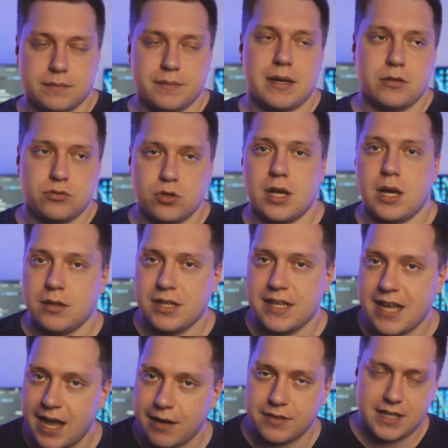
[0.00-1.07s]
If you currently
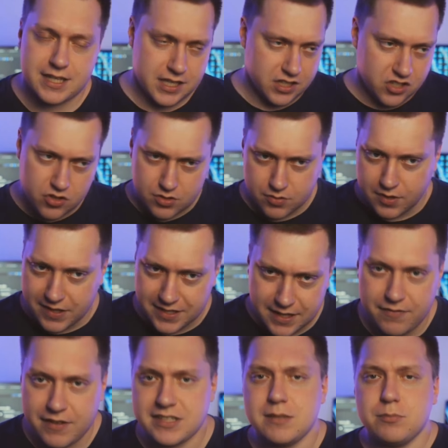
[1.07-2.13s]
have any issues with
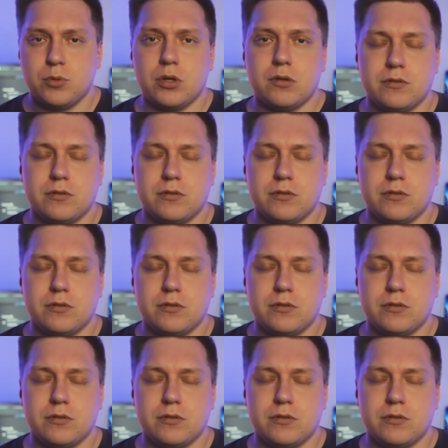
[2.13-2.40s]
17.5,